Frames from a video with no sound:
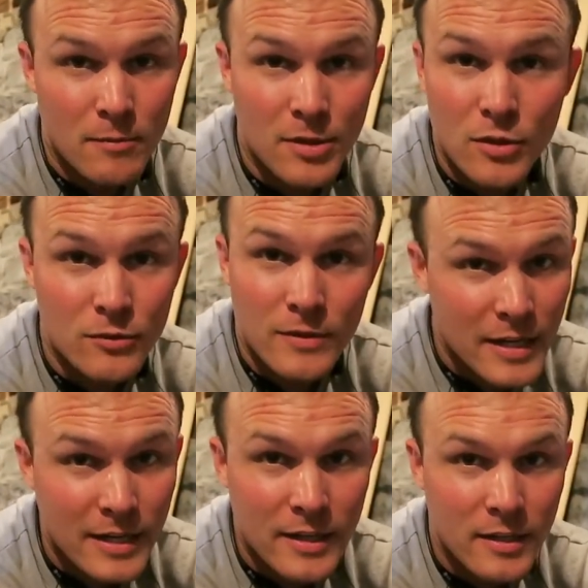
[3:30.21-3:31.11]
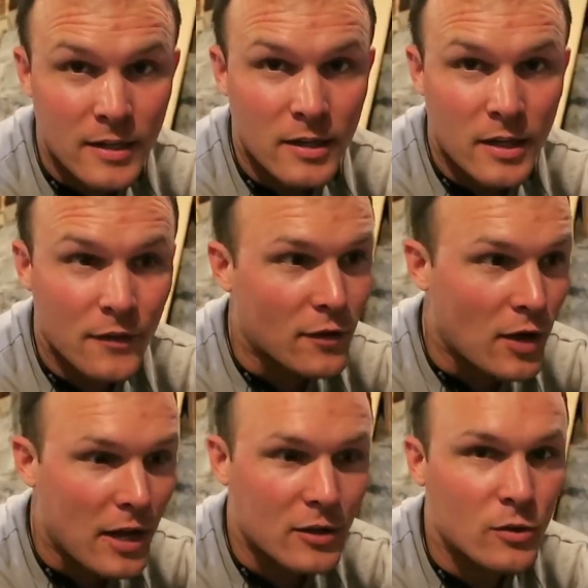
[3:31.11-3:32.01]
But you don't need it if
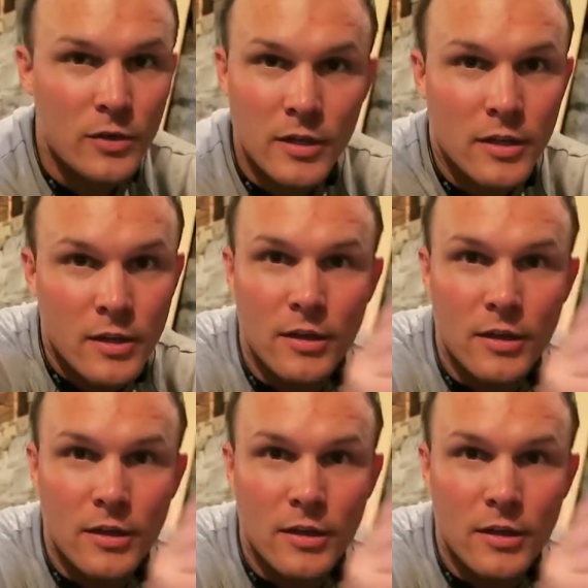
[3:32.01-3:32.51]
you're not doing